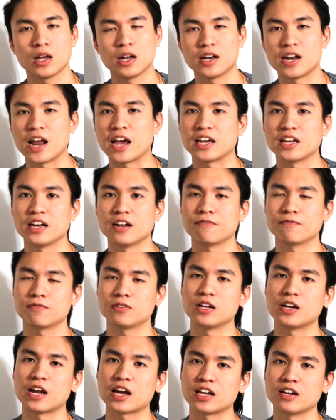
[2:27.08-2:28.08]

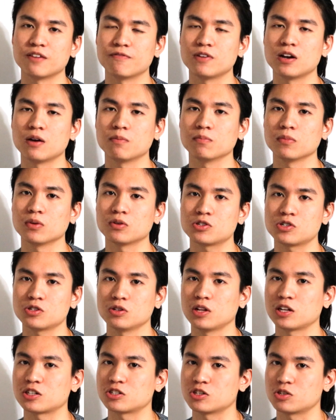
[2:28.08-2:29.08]
the negative numbers.
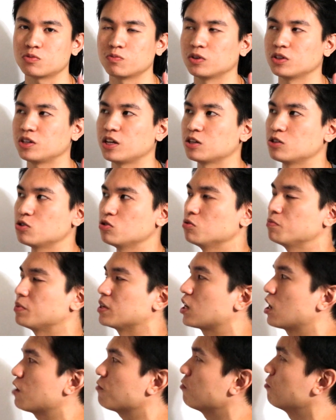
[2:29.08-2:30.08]
So that's just one thing to be
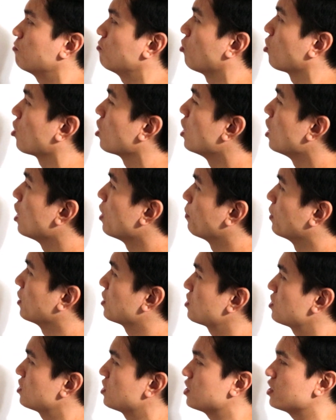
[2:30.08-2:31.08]
careful for. But
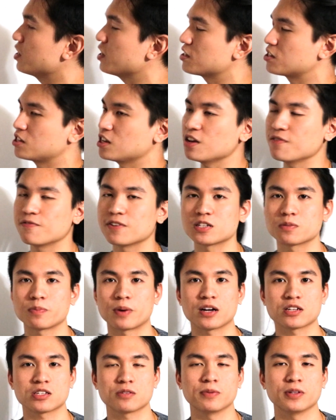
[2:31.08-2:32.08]
let's see if it's
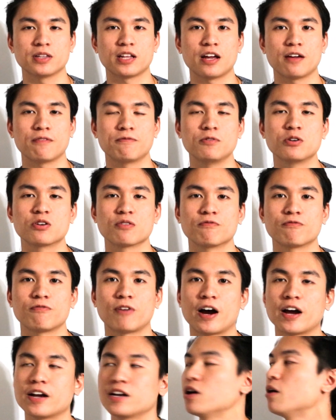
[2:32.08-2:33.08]
possible that if you can
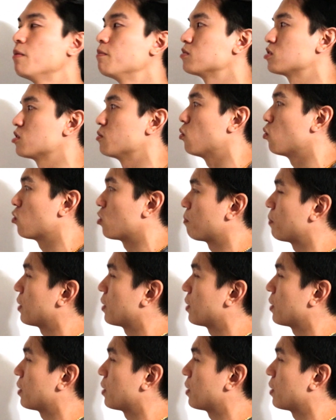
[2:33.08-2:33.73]
find some order